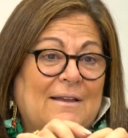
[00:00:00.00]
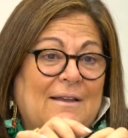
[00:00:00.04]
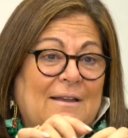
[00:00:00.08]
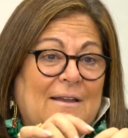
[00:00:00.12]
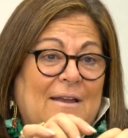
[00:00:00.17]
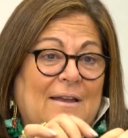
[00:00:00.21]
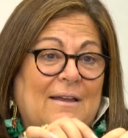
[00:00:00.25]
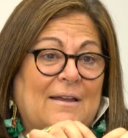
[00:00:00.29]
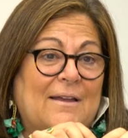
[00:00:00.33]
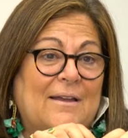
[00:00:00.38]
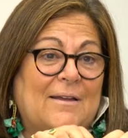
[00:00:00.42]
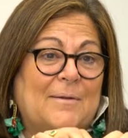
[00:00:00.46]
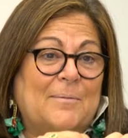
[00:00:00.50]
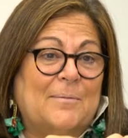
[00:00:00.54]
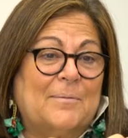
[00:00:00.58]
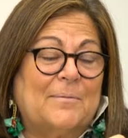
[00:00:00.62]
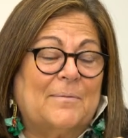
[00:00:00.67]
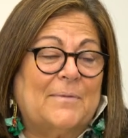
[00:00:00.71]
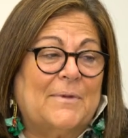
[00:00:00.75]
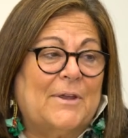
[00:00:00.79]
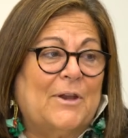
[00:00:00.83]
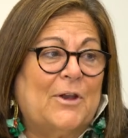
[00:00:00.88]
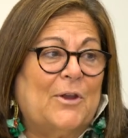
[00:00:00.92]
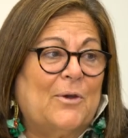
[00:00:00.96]

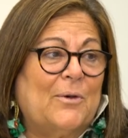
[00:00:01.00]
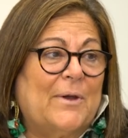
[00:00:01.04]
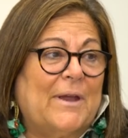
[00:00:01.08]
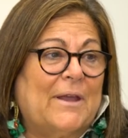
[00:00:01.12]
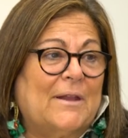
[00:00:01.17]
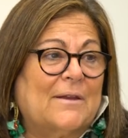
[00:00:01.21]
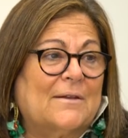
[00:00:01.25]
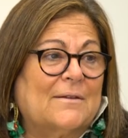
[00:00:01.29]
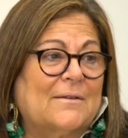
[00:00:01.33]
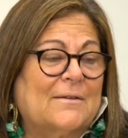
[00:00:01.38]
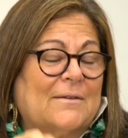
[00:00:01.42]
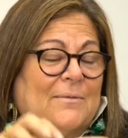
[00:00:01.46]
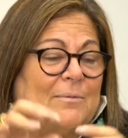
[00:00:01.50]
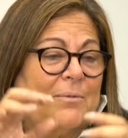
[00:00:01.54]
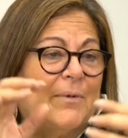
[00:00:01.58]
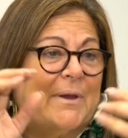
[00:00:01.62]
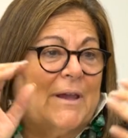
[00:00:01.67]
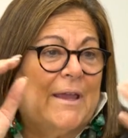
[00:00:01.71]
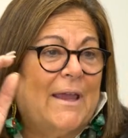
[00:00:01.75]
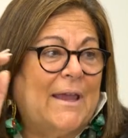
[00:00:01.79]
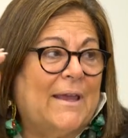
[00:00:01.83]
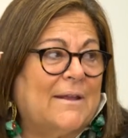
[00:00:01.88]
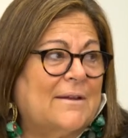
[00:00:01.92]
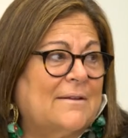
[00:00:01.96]
You know, and
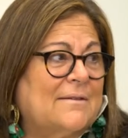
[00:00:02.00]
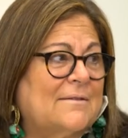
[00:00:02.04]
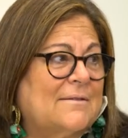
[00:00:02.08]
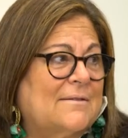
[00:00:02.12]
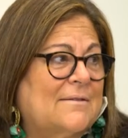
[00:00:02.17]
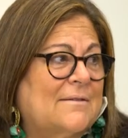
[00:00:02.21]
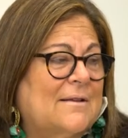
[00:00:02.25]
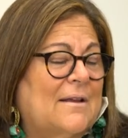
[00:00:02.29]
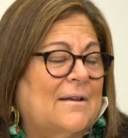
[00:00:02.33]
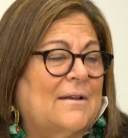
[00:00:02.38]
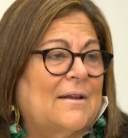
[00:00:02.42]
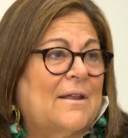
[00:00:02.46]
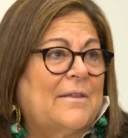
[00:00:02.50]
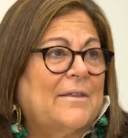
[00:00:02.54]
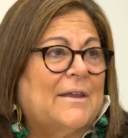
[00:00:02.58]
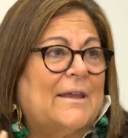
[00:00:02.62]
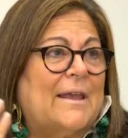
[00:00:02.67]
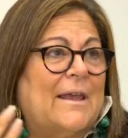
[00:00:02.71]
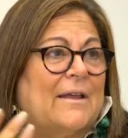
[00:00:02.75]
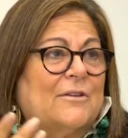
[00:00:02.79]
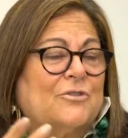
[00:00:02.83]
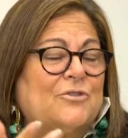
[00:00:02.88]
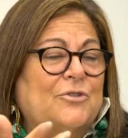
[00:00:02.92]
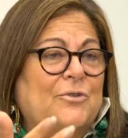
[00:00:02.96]
we had
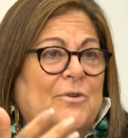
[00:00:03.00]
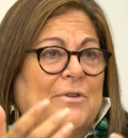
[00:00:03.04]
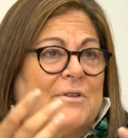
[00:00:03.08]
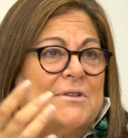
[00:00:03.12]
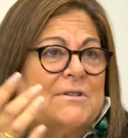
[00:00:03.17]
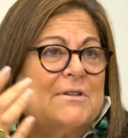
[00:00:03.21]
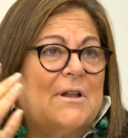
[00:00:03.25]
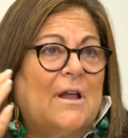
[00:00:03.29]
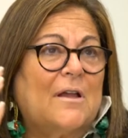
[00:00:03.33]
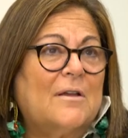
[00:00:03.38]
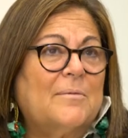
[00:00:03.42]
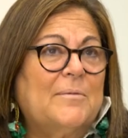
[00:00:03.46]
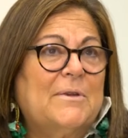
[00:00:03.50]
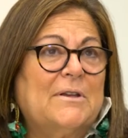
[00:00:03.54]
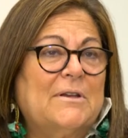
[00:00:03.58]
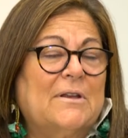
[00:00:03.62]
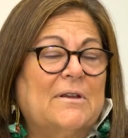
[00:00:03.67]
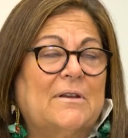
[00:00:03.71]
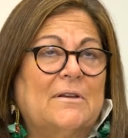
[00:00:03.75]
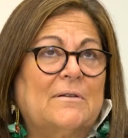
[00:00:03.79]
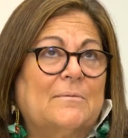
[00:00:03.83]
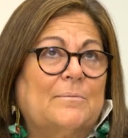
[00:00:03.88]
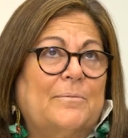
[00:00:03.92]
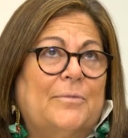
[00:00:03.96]
another gal, Judith Stockman,
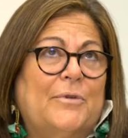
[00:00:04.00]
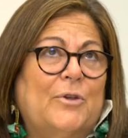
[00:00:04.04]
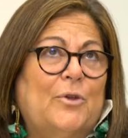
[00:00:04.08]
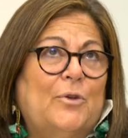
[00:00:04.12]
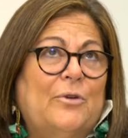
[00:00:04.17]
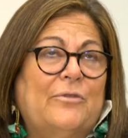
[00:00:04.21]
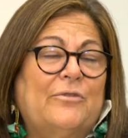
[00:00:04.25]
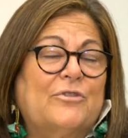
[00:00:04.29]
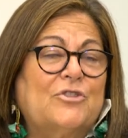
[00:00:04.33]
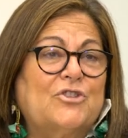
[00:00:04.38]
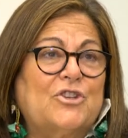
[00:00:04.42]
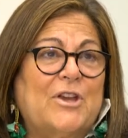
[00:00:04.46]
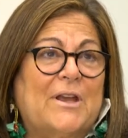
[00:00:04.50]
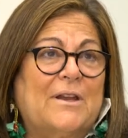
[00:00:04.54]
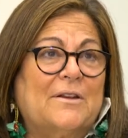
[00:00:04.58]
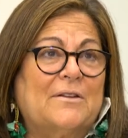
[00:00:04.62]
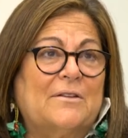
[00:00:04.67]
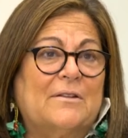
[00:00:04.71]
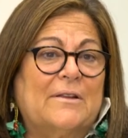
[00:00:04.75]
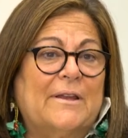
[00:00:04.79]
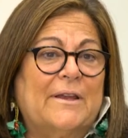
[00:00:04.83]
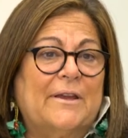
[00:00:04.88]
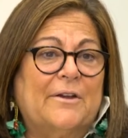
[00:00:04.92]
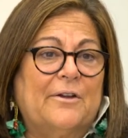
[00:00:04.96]
did a beautiful
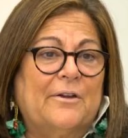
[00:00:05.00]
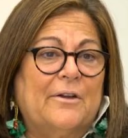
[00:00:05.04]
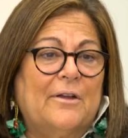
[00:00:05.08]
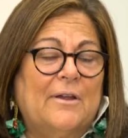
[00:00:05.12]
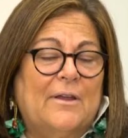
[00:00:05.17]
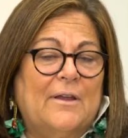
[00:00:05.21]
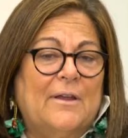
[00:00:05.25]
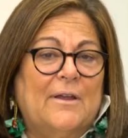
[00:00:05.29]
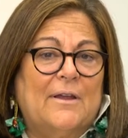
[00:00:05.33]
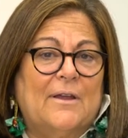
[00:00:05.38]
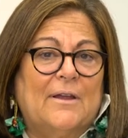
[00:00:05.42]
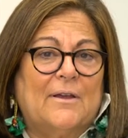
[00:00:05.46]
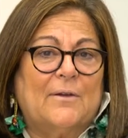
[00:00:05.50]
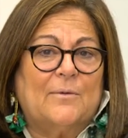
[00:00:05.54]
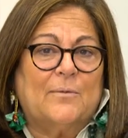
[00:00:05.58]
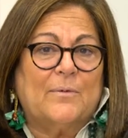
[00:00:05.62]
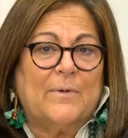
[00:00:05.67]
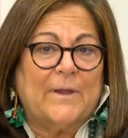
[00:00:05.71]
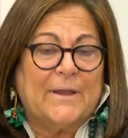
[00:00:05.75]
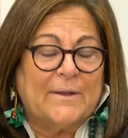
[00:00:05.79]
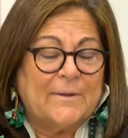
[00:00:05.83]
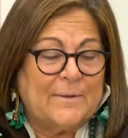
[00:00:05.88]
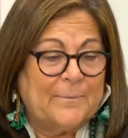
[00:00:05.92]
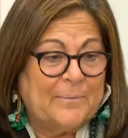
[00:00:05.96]
chandelier.
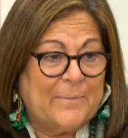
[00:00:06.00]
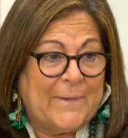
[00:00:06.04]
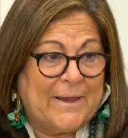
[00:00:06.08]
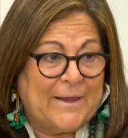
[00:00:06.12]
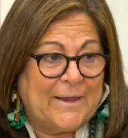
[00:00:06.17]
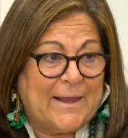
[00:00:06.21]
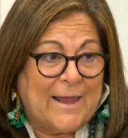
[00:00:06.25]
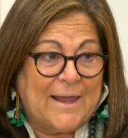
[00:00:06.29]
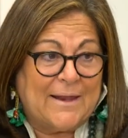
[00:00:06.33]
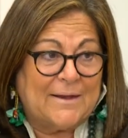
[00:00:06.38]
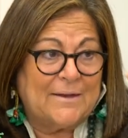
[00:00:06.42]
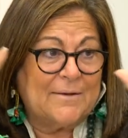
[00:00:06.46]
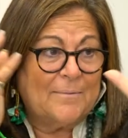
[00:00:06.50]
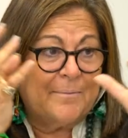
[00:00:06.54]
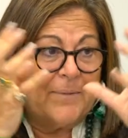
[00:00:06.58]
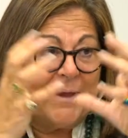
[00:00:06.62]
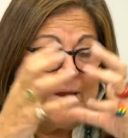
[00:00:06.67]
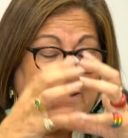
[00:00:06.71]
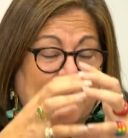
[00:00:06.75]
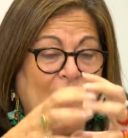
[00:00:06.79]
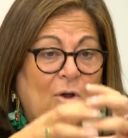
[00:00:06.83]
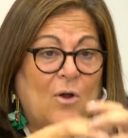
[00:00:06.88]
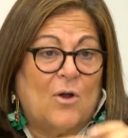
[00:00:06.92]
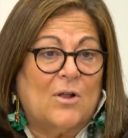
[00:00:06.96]
Had it
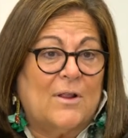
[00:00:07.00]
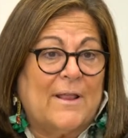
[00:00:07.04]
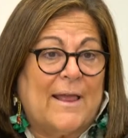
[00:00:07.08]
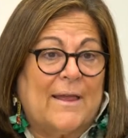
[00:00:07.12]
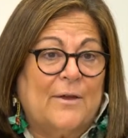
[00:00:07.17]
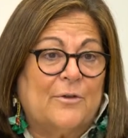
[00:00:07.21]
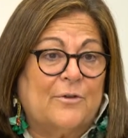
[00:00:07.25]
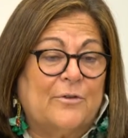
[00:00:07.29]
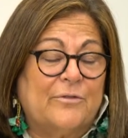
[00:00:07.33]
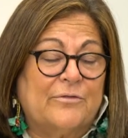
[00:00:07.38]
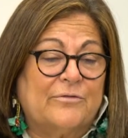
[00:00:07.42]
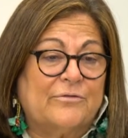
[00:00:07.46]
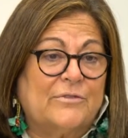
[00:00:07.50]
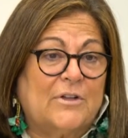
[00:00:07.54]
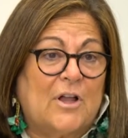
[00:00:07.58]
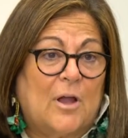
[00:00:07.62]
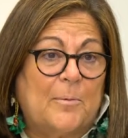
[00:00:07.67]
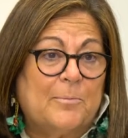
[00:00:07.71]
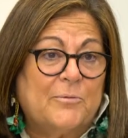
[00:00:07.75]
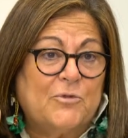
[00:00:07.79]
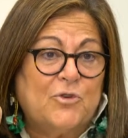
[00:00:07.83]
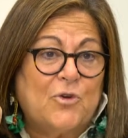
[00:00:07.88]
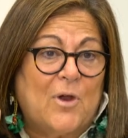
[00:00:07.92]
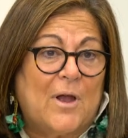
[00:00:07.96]
made all out of
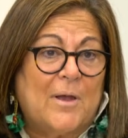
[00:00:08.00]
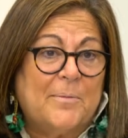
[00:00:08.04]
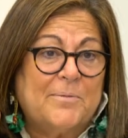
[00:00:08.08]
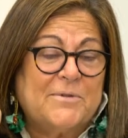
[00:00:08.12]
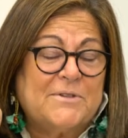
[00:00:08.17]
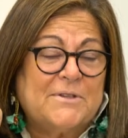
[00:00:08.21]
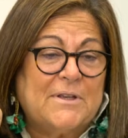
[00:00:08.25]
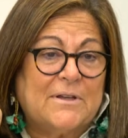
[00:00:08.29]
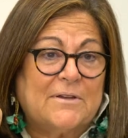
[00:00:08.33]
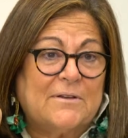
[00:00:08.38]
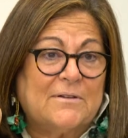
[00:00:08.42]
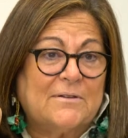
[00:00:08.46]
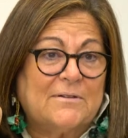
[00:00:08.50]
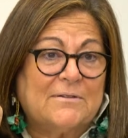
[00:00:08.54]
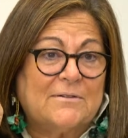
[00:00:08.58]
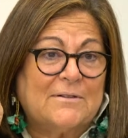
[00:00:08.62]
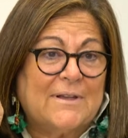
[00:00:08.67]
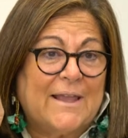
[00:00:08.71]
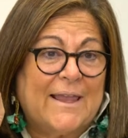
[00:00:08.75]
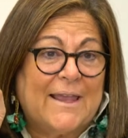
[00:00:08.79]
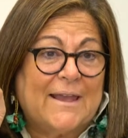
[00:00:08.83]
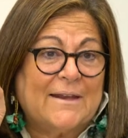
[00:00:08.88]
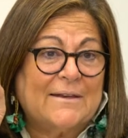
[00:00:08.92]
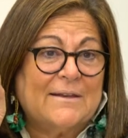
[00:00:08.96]
gumdrops and
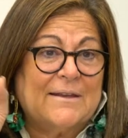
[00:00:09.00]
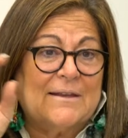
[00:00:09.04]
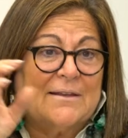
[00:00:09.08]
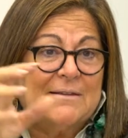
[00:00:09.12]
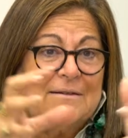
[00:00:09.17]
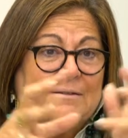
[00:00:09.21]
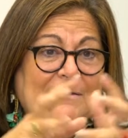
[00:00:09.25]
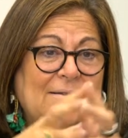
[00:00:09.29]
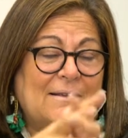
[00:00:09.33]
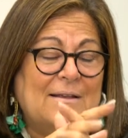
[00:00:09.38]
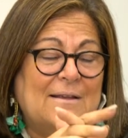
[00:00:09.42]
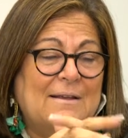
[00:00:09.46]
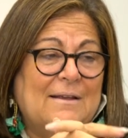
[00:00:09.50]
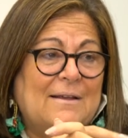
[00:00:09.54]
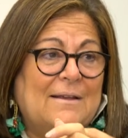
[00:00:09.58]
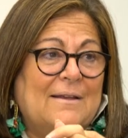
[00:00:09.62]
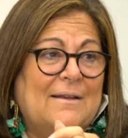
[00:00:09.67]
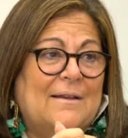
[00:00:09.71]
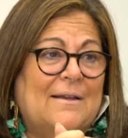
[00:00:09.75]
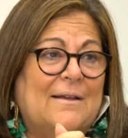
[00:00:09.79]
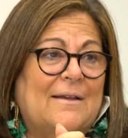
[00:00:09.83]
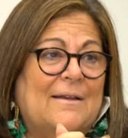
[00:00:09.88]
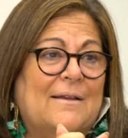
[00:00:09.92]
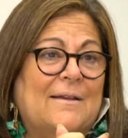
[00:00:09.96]
candies.
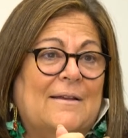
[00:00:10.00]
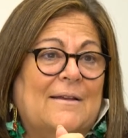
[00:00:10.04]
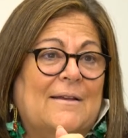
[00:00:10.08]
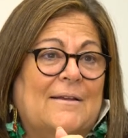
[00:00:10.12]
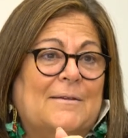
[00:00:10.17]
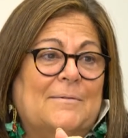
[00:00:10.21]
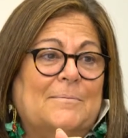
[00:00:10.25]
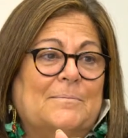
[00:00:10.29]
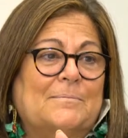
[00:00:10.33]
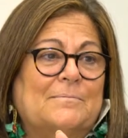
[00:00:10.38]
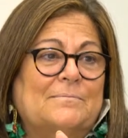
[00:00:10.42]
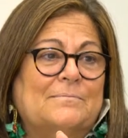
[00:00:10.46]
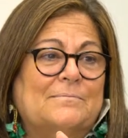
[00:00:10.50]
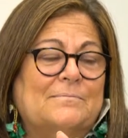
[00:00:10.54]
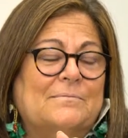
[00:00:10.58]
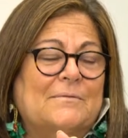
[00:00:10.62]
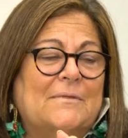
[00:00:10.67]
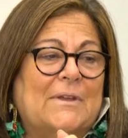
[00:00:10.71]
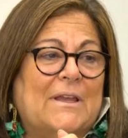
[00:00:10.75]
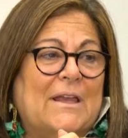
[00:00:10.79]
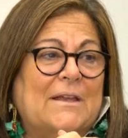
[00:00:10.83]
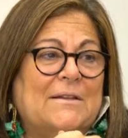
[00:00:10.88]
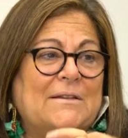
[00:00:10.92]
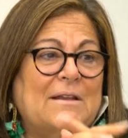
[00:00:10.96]

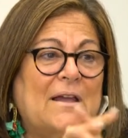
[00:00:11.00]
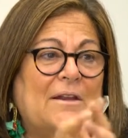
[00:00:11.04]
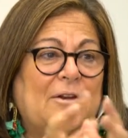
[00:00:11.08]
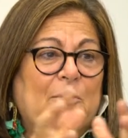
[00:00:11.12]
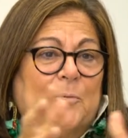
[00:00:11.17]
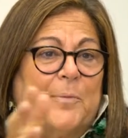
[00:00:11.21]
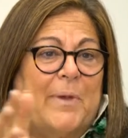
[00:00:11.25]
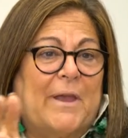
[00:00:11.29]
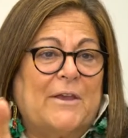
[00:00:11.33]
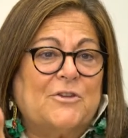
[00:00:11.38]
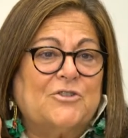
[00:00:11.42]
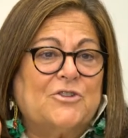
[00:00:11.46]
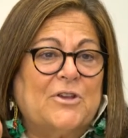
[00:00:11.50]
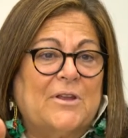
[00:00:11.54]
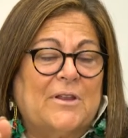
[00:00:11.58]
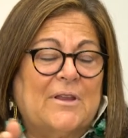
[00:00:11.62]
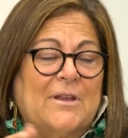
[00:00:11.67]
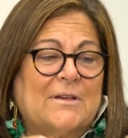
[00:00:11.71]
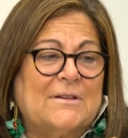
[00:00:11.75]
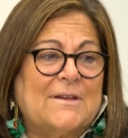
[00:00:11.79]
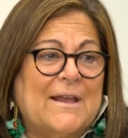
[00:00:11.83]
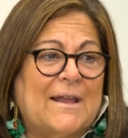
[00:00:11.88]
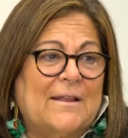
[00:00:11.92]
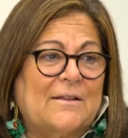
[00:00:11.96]
Gaetano Pesce,
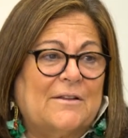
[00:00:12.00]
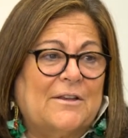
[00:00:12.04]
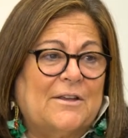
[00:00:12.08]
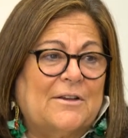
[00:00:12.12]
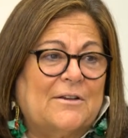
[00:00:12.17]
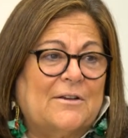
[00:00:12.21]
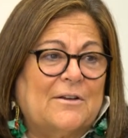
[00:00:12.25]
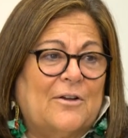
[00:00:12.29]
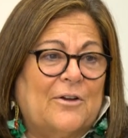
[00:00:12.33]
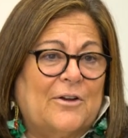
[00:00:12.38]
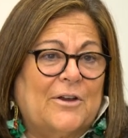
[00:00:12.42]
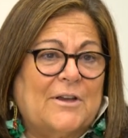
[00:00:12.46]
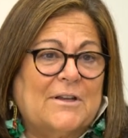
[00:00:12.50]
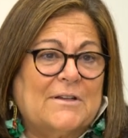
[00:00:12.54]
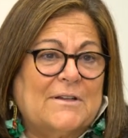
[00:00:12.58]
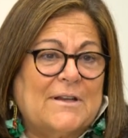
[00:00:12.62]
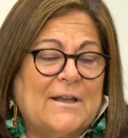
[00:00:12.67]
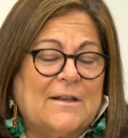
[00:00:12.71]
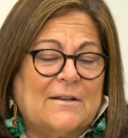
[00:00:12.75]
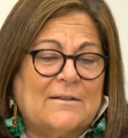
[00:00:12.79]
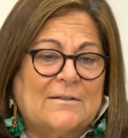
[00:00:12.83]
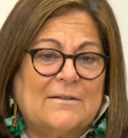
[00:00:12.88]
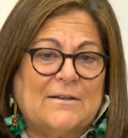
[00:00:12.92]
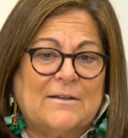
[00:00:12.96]
the Italian
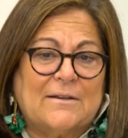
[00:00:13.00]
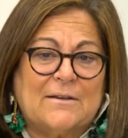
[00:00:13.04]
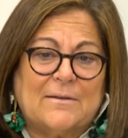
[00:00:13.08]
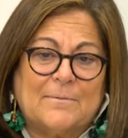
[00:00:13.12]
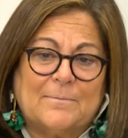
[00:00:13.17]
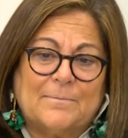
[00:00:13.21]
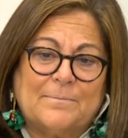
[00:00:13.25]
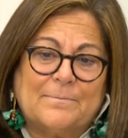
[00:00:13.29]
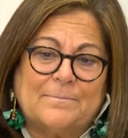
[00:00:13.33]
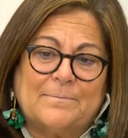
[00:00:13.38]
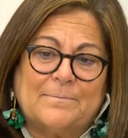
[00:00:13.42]
architect, did a